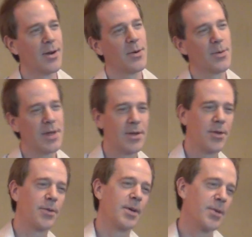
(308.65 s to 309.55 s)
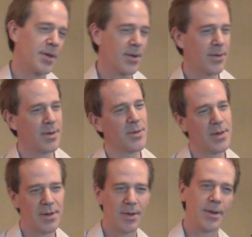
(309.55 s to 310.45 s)
1, 2, 3, 1, 2, 3,
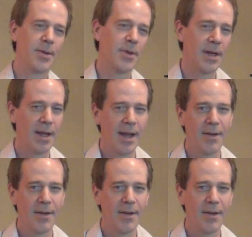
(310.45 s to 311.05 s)
1, 2, 3, 1.